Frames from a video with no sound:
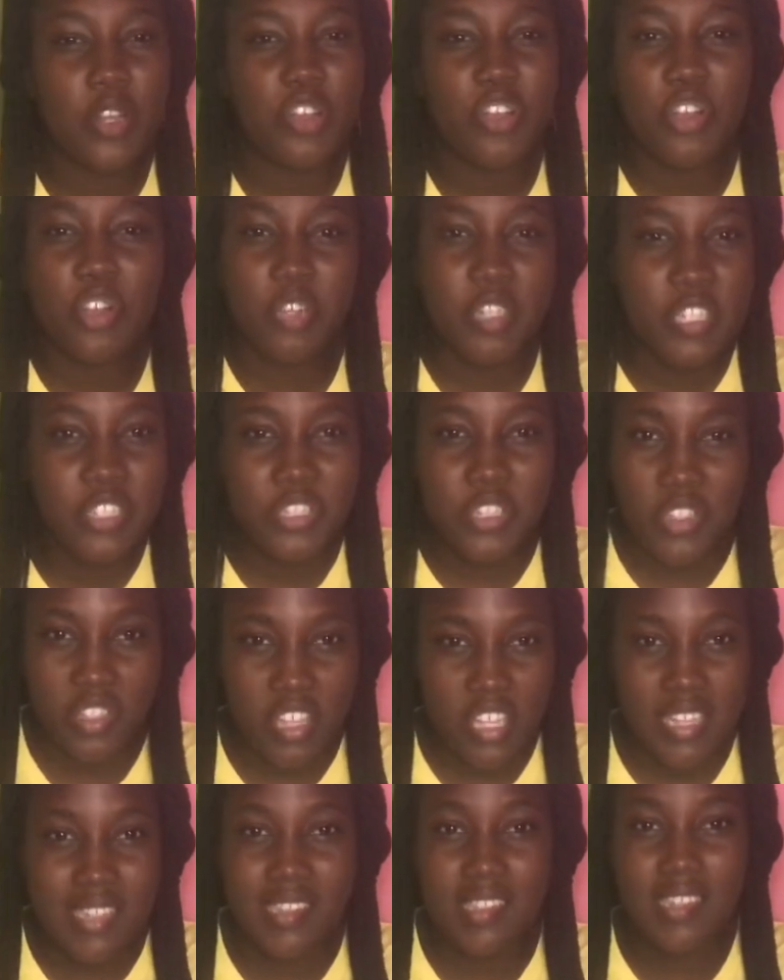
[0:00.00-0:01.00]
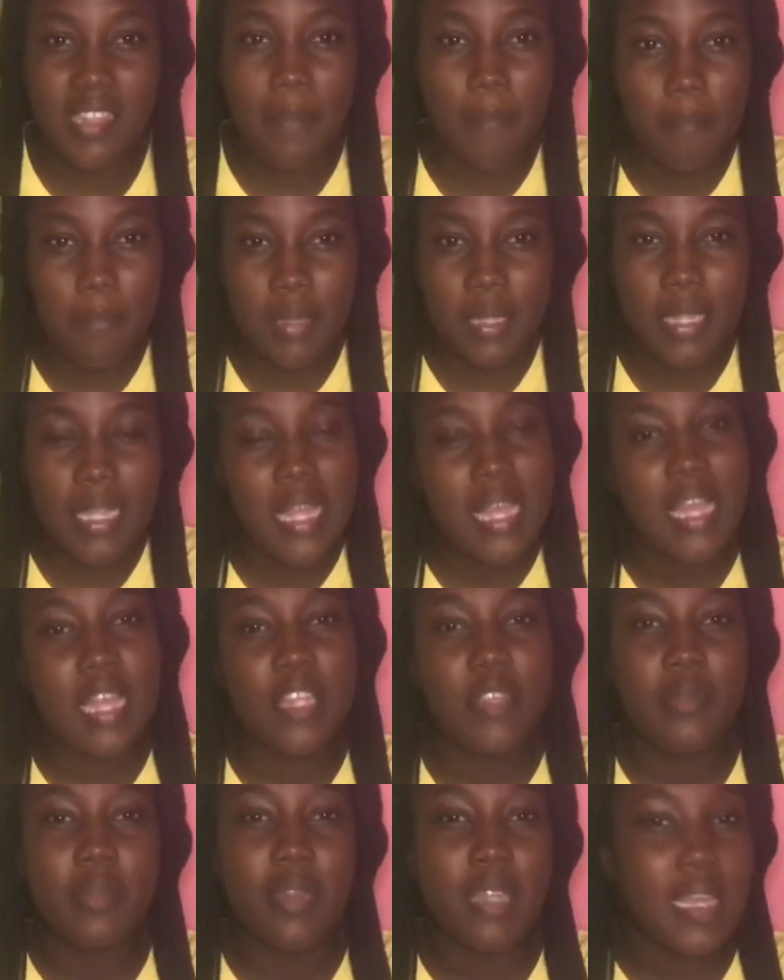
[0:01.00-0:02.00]
to crowd it, nothing. It's simple,
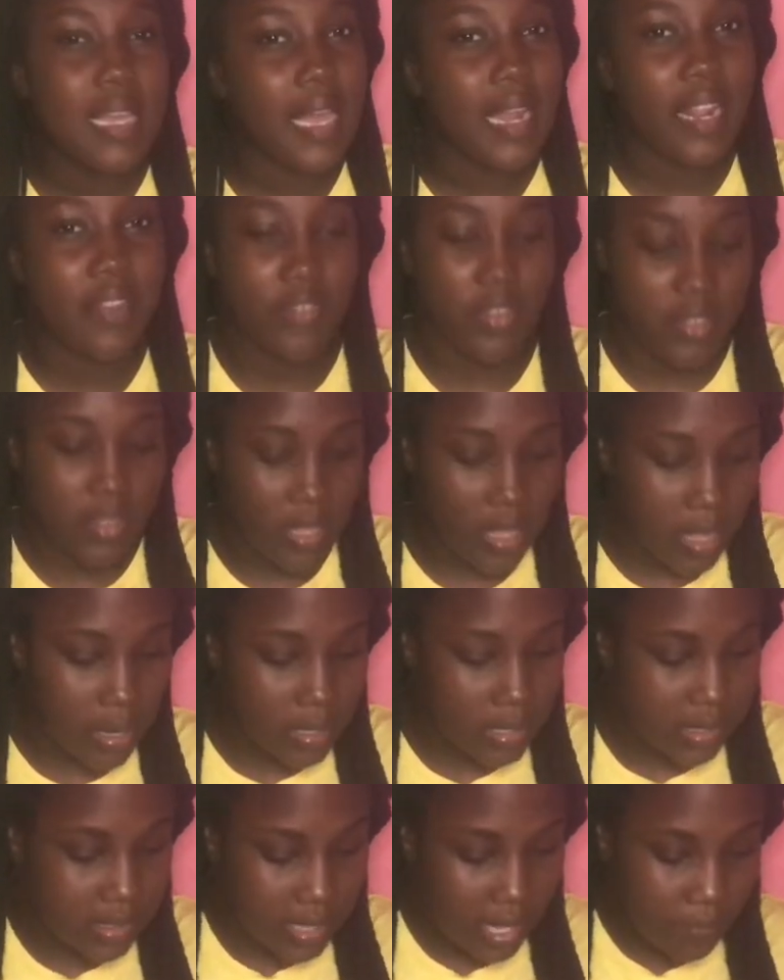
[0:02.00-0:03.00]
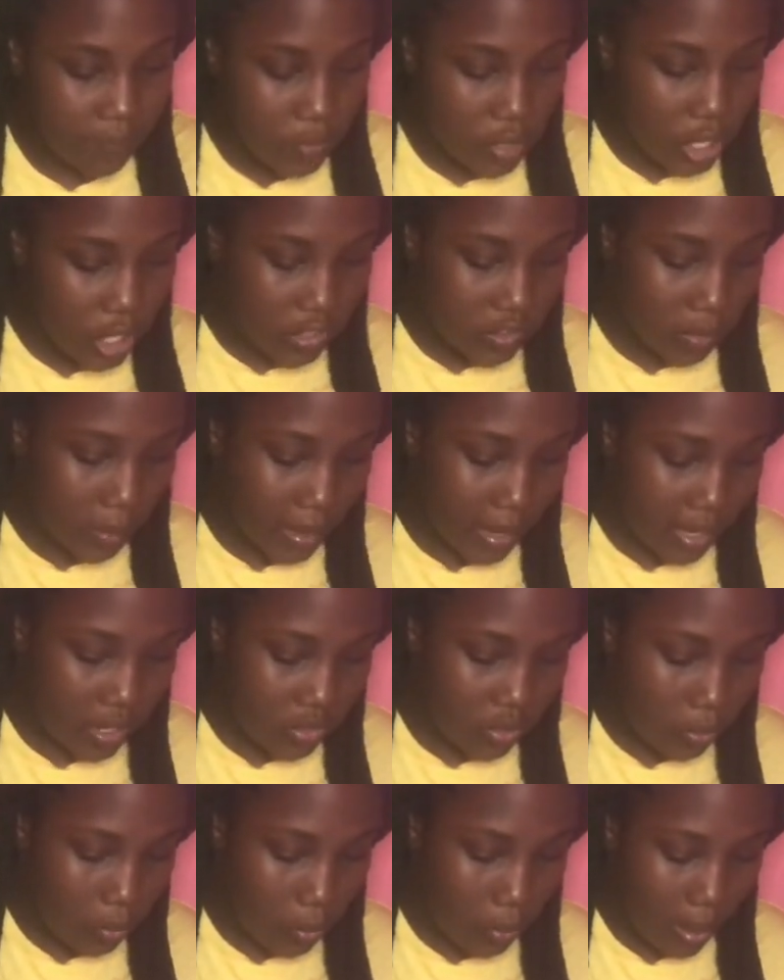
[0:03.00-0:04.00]
unique and everything, you understand? So what I
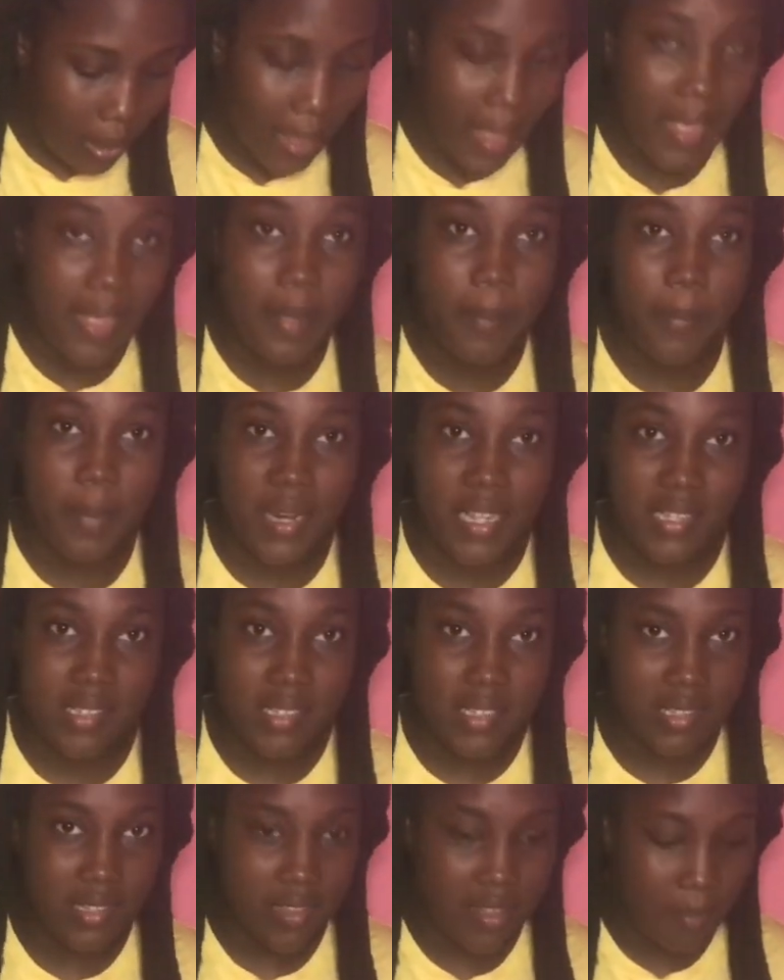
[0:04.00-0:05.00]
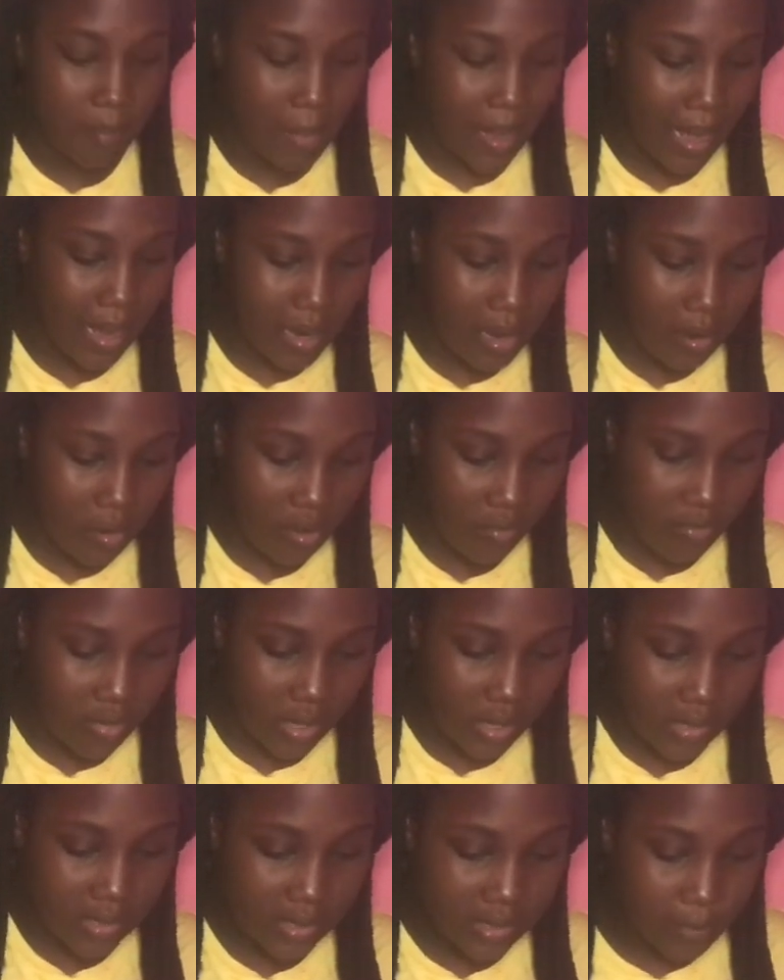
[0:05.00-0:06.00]
do, I place it to the back of this.